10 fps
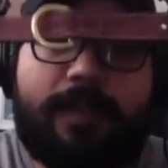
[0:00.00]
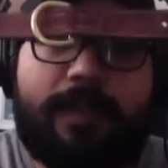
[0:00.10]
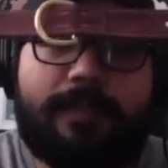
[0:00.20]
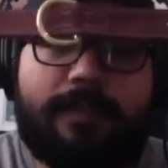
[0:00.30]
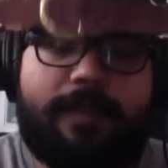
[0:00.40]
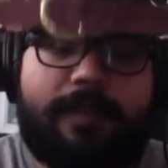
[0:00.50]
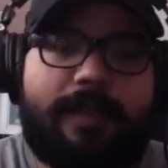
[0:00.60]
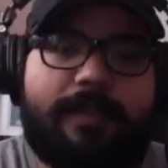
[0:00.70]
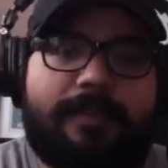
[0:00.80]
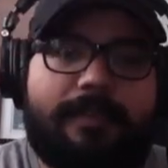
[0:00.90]
custom
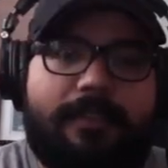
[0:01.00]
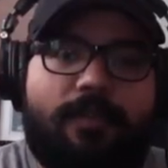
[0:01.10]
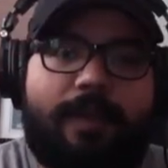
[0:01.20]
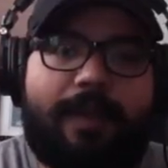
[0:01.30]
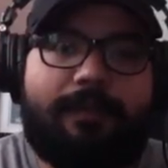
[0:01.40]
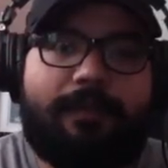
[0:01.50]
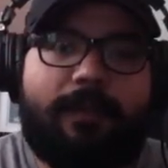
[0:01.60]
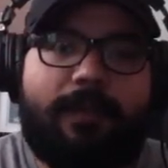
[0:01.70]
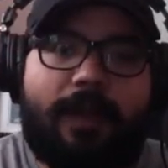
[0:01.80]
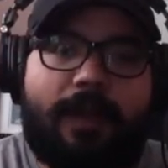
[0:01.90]
because you went
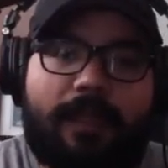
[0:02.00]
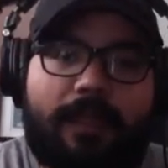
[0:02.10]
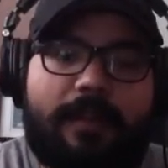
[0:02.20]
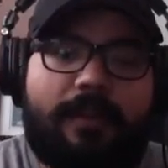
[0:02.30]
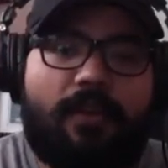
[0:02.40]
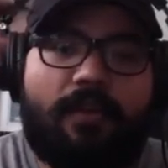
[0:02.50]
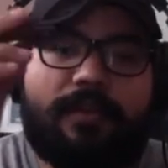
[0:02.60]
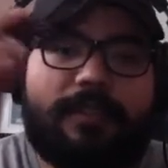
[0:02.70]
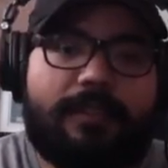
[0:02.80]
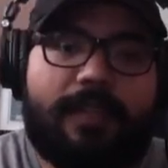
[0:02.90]
from nothing, no
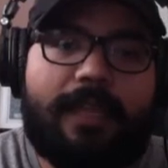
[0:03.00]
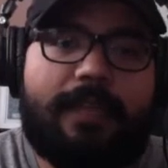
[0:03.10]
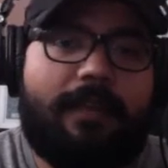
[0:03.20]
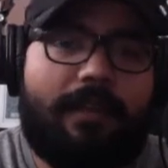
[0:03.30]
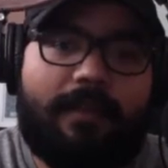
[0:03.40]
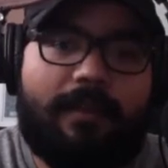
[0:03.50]
design, nothing.